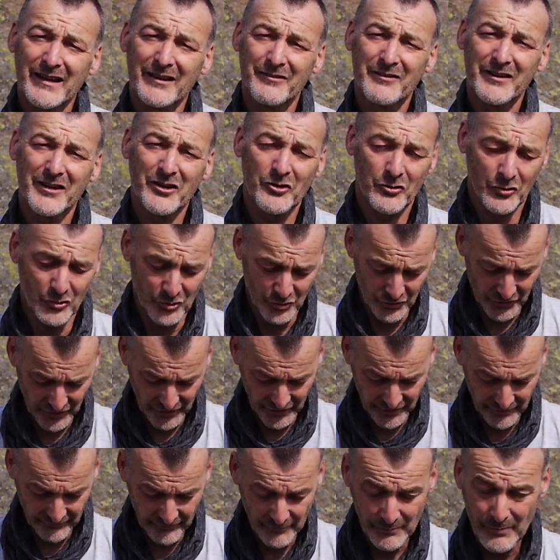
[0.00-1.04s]
are
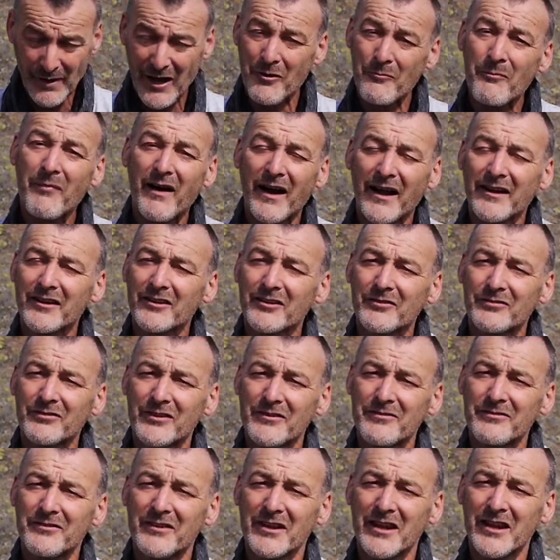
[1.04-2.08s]
recorded of about
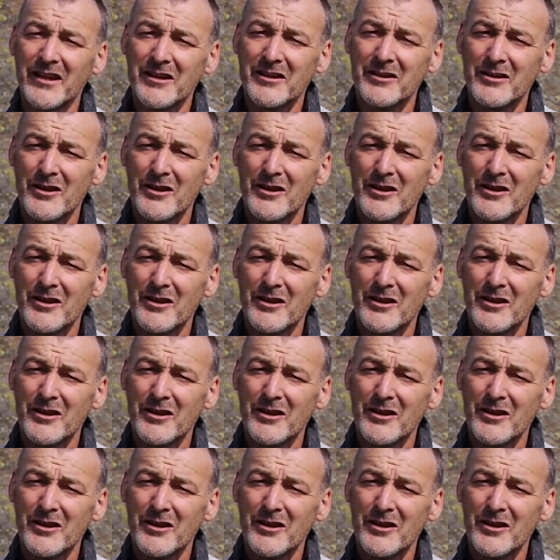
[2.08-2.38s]
-15,